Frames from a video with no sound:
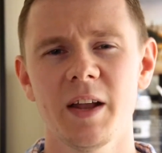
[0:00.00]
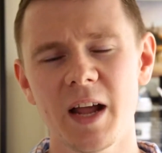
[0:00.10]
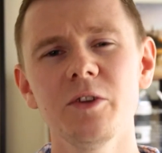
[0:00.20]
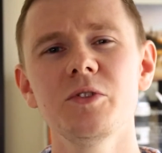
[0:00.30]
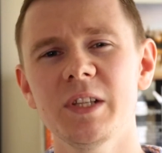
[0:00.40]
And
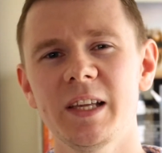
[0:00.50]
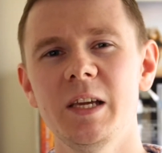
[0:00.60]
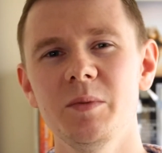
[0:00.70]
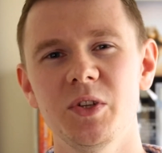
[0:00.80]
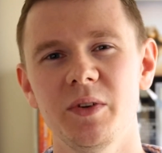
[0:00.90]
I usually
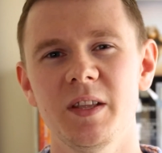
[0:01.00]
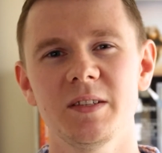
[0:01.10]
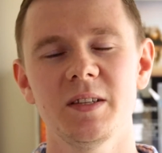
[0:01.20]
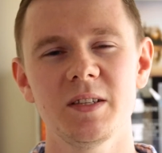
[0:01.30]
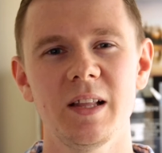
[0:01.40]
keep doing
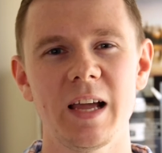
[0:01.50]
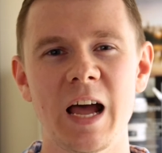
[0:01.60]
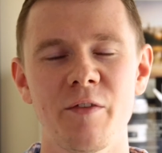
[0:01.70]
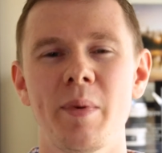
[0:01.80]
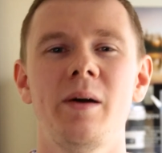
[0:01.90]
this until I
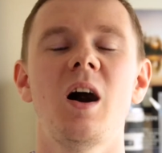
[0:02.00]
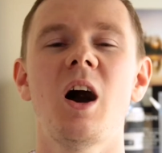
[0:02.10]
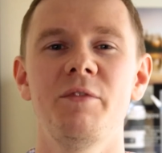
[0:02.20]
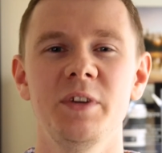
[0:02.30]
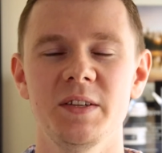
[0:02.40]
have about
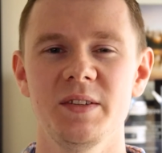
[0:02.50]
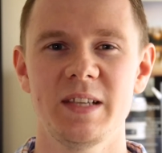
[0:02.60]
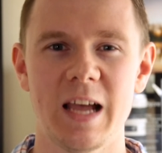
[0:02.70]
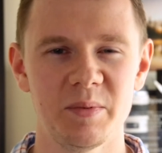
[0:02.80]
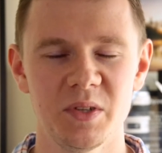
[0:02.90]
half a dozen
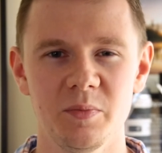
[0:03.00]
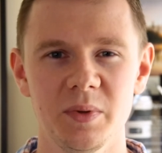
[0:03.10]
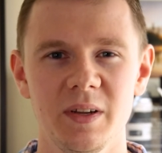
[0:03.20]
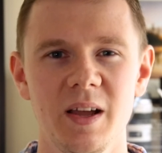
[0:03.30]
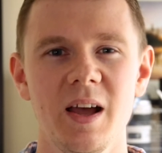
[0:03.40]
tabs
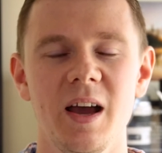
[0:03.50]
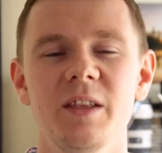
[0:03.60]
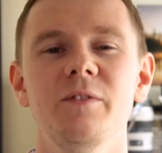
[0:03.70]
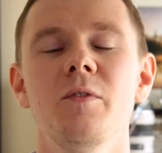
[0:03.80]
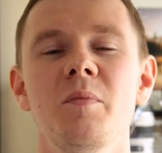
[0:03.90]
open. And
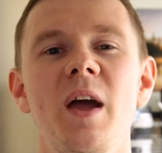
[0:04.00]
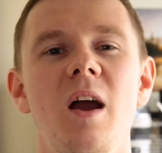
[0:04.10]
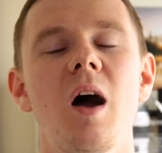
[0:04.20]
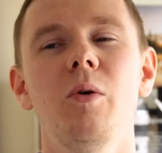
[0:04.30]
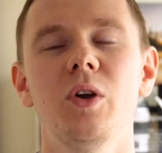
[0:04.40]
then from
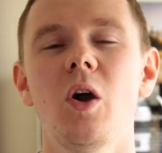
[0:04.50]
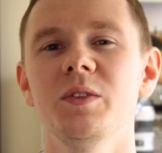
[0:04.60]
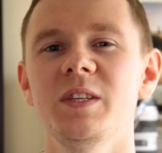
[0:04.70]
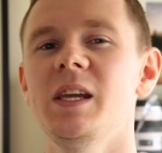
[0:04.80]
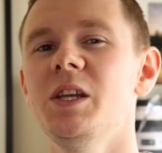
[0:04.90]
there, I will go
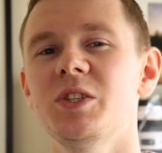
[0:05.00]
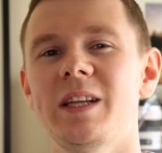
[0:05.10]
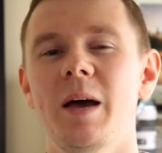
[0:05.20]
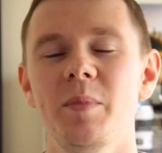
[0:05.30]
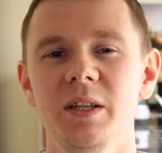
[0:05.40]
onto each
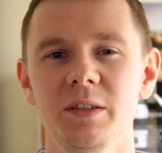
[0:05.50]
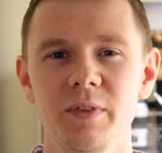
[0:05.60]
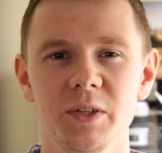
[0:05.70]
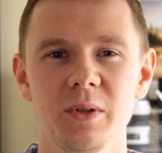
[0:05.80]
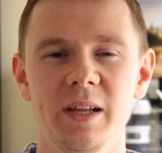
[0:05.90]
tab
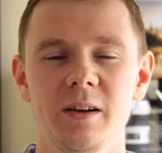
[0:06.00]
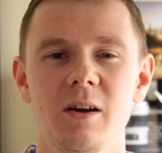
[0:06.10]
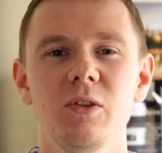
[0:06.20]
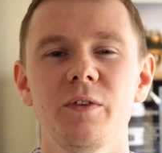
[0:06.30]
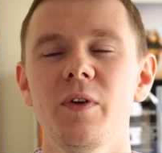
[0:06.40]
individually and
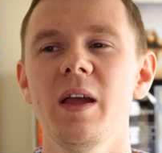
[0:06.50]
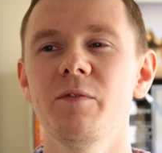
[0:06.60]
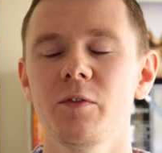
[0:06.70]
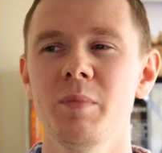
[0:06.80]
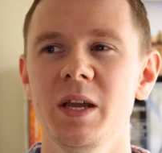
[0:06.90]
I'll look for
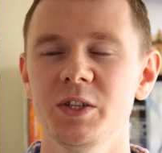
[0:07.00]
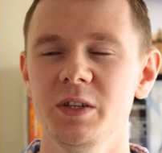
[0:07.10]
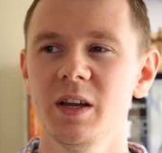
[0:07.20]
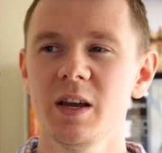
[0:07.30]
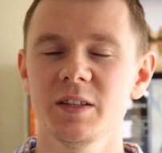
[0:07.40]

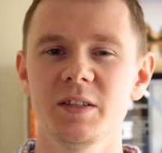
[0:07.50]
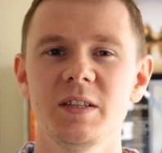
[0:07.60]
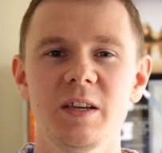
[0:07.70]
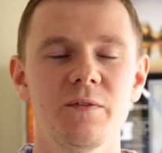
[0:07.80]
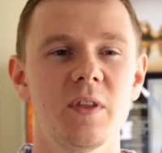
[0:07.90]
information to
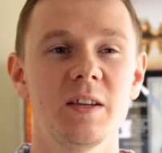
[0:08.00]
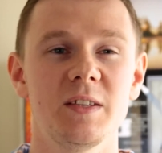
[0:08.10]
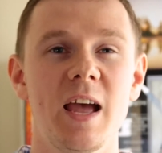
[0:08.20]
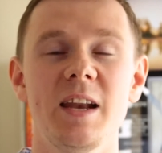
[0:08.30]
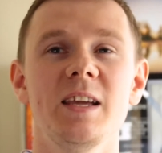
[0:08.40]
see if
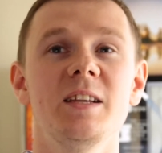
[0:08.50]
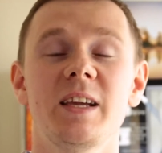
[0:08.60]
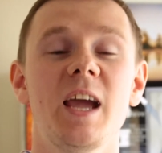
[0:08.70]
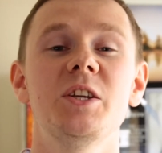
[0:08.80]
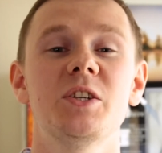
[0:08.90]
there's any
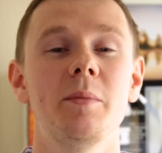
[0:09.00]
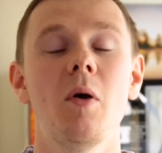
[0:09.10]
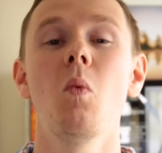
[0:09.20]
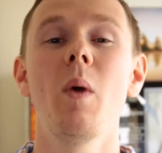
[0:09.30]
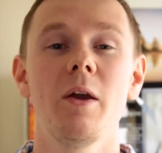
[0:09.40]
indication
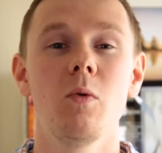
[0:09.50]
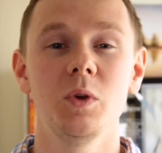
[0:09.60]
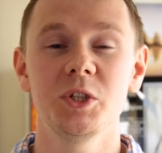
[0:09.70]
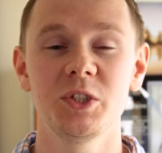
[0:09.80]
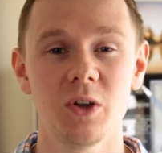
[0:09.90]
about where it
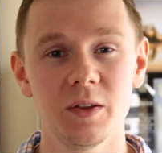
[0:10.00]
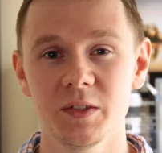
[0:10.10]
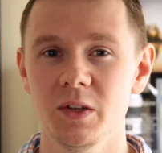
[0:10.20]
was shot.